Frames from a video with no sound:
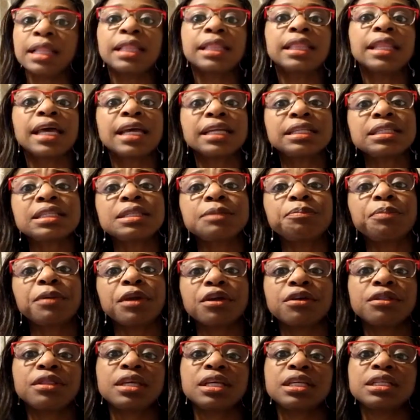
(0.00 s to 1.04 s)
Let's
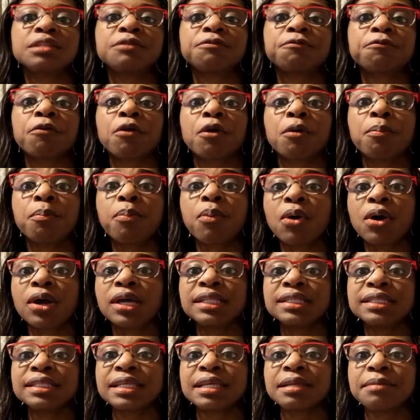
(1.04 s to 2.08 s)
bear these four
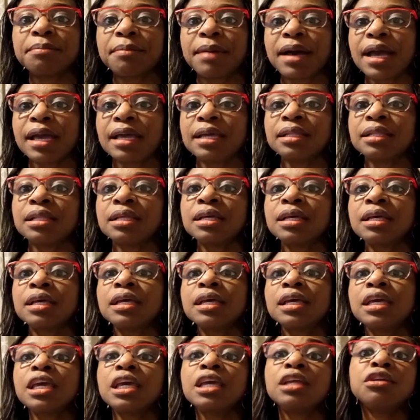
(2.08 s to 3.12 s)
points in mind
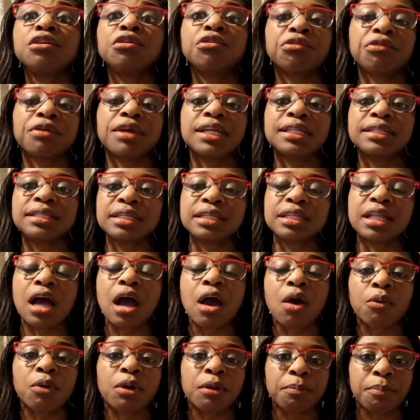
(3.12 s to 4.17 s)
in creating
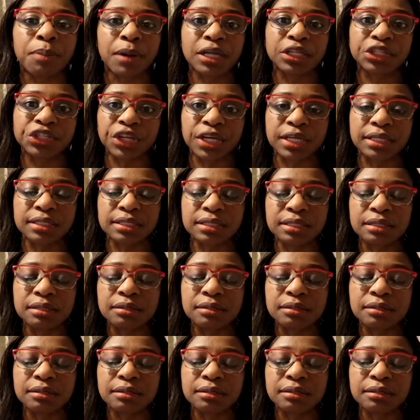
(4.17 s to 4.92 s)
our budget.